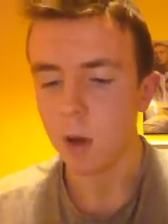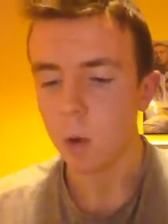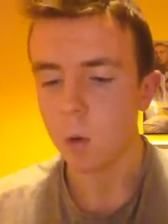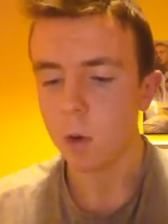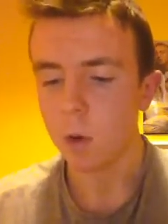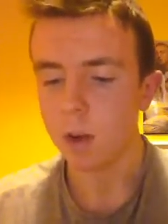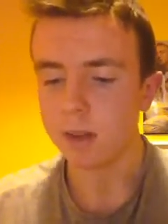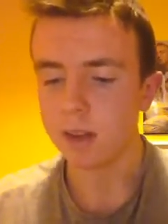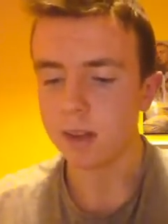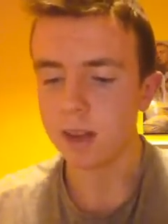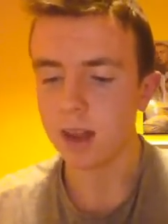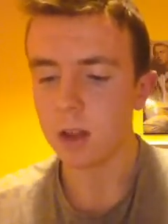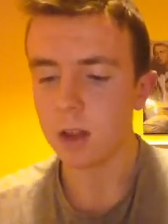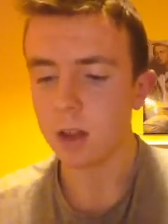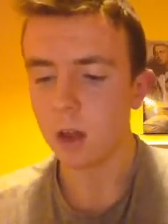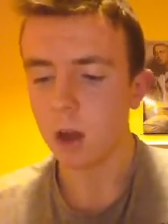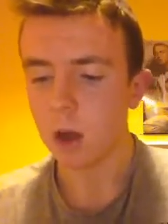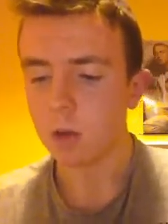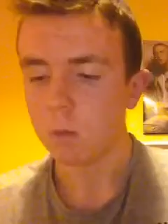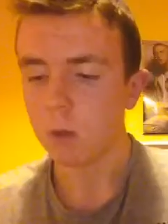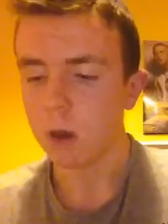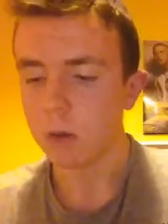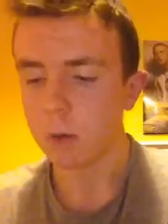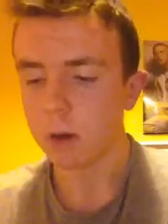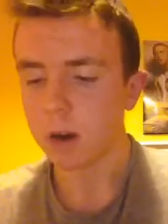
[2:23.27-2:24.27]
We said
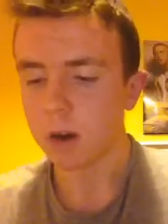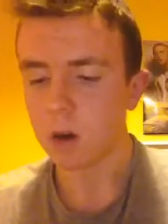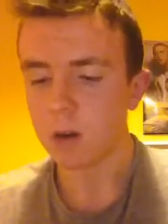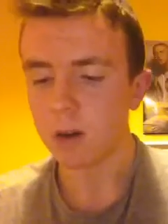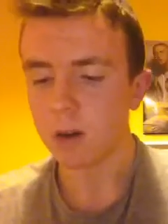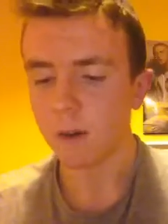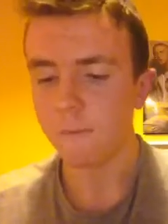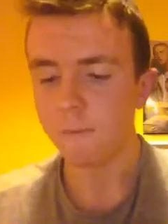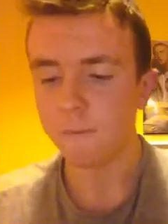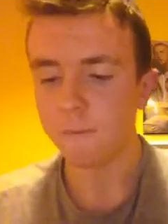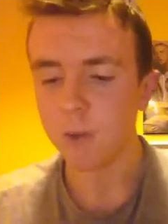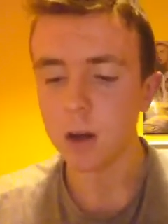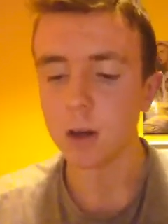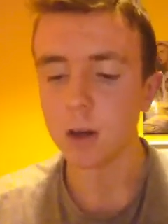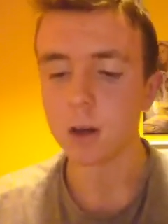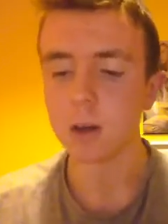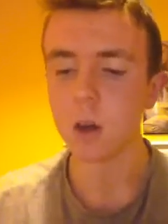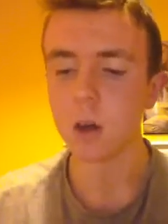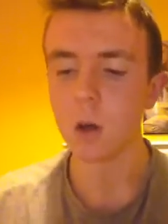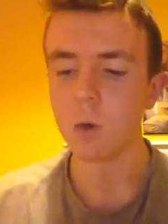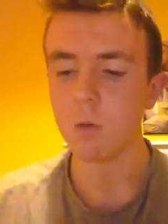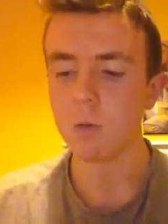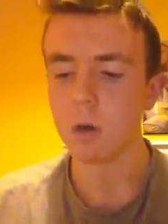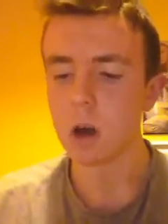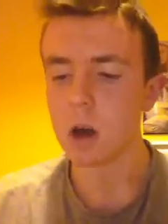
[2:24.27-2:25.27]
we were gonna
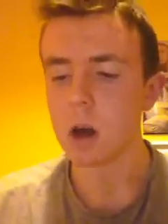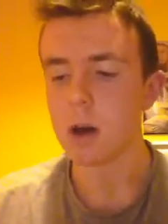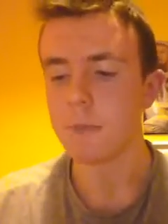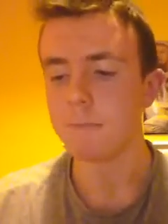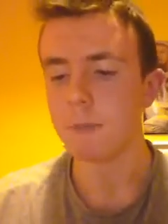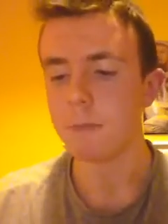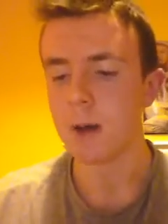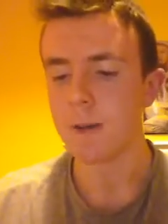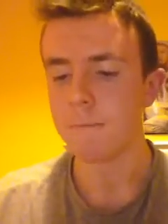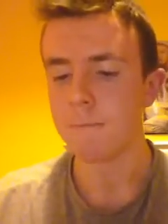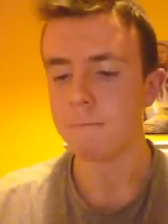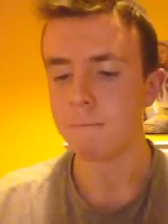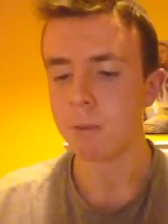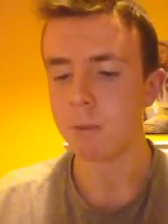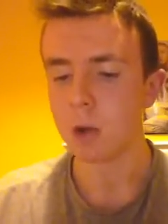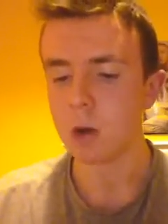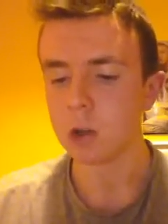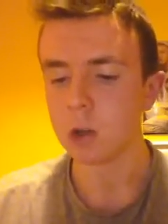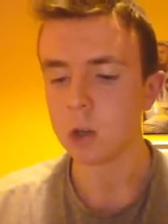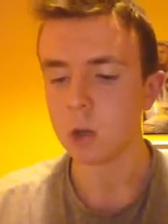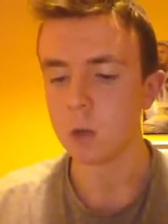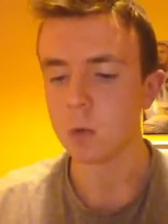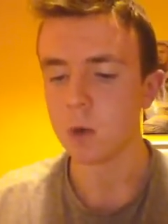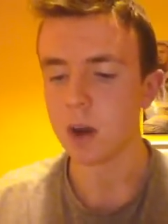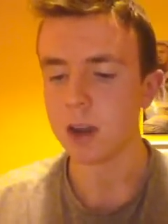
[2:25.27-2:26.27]
fuck you up and
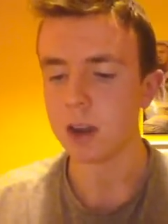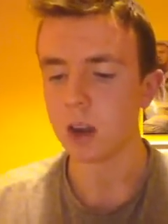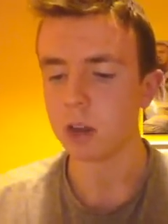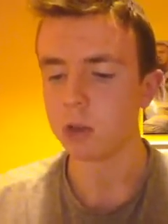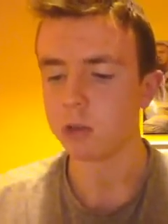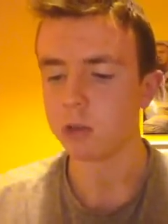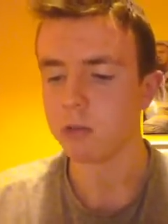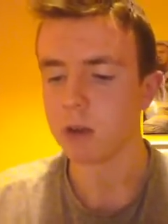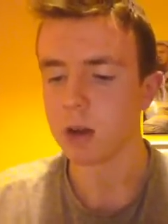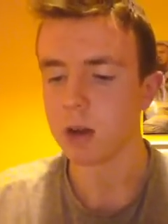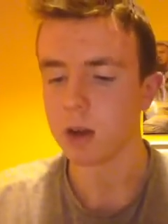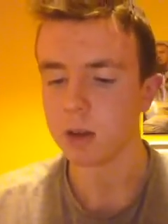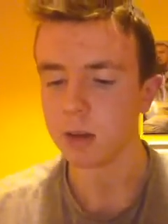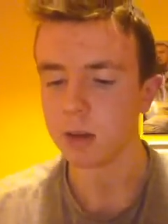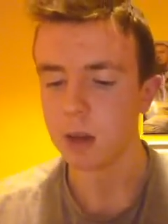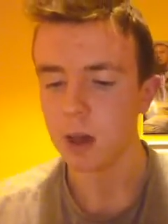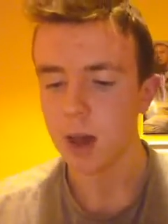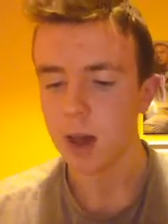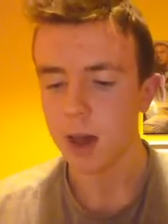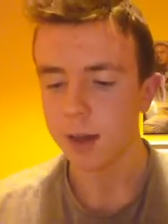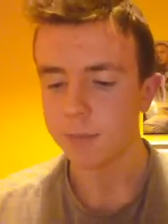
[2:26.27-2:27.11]
put you in a trunk.